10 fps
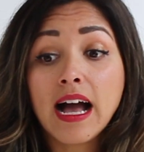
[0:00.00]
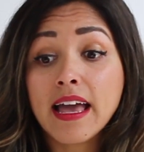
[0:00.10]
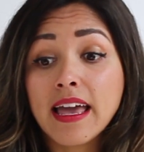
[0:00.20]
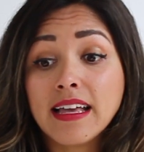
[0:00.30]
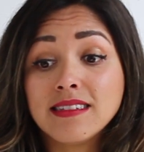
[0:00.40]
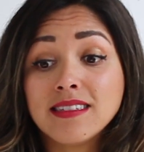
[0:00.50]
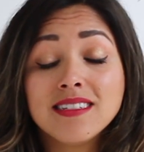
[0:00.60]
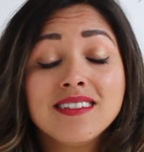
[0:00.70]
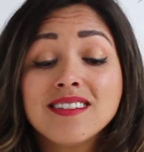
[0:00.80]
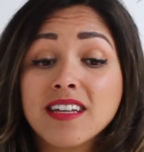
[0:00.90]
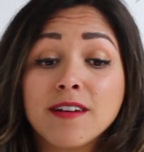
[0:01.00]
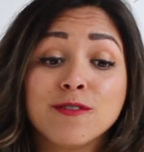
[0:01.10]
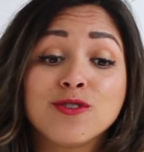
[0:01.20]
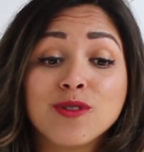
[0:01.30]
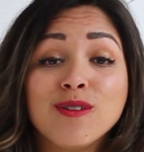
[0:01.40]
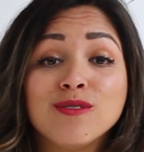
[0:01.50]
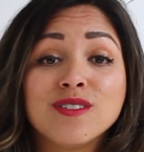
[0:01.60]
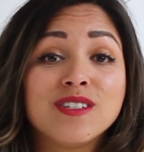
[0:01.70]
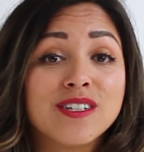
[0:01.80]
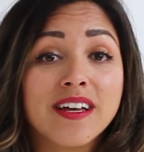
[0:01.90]
I didn't discover
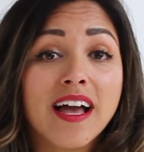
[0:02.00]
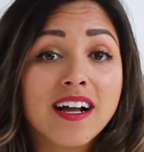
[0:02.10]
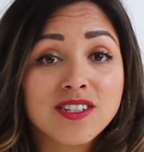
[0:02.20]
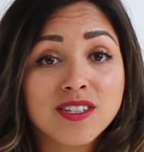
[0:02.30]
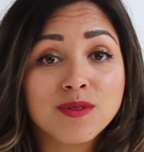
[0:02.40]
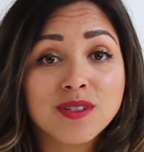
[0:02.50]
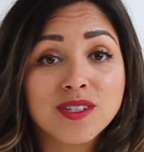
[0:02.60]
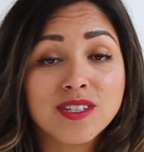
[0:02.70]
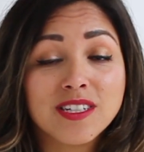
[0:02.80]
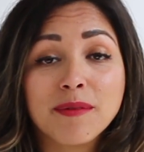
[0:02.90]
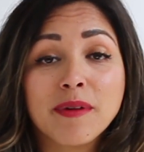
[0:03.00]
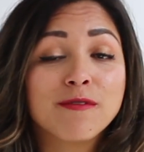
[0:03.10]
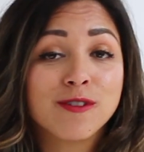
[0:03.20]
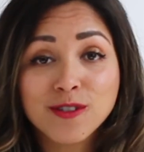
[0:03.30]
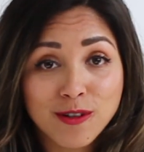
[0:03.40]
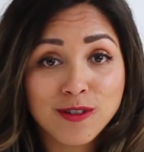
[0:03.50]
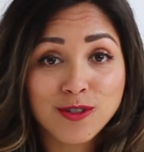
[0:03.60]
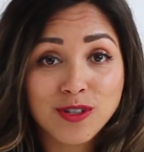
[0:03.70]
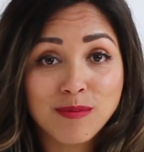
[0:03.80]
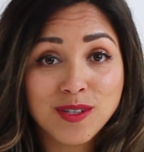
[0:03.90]
drones until I actually was going to take my first solo
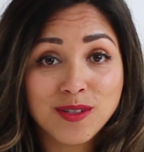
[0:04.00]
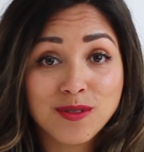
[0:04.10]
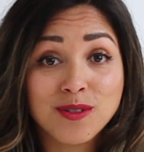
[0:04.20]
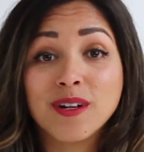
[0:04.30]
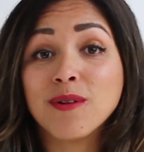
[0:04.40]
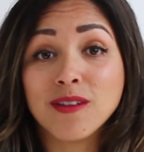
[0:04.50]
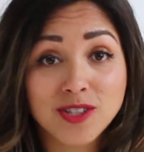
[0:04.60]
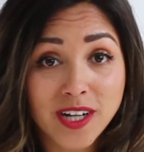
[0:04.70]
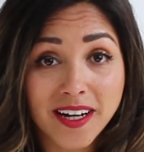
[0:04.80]
trip to the Great Wall of